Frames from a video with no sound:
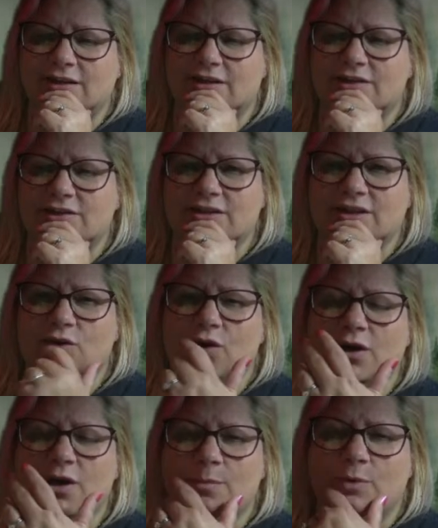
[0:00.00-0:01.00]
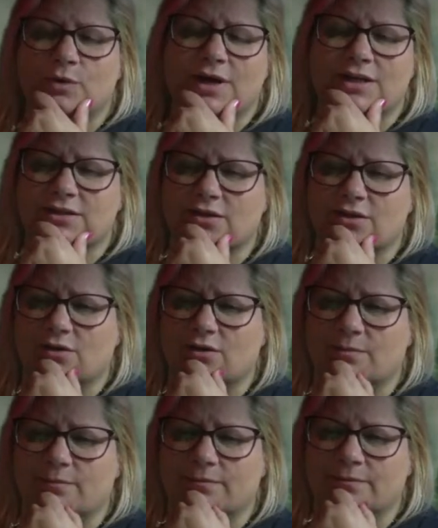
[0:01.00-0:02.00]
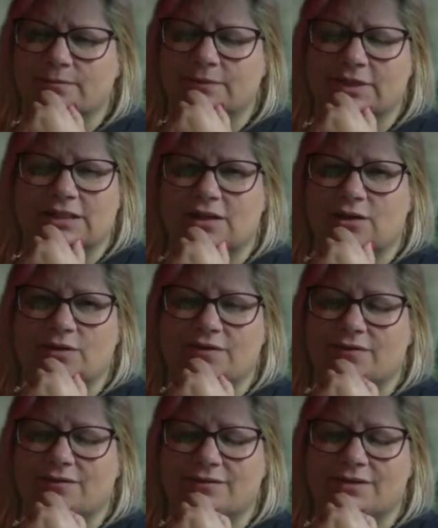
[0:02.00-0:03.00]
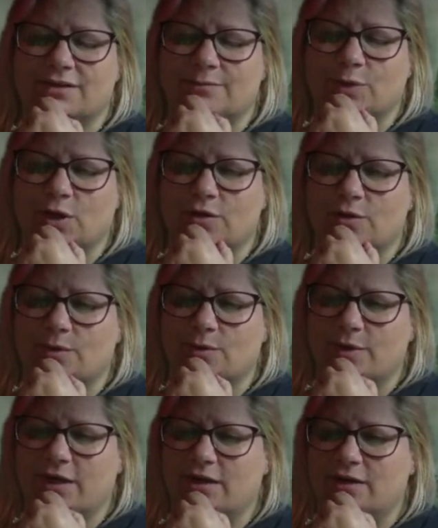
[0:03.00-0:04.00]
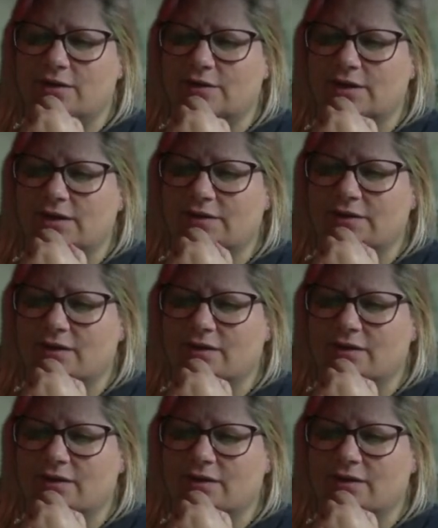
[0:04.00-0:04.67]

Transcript: and then go on a couple rides and go home. Like they don't even bother with waiting or any of that.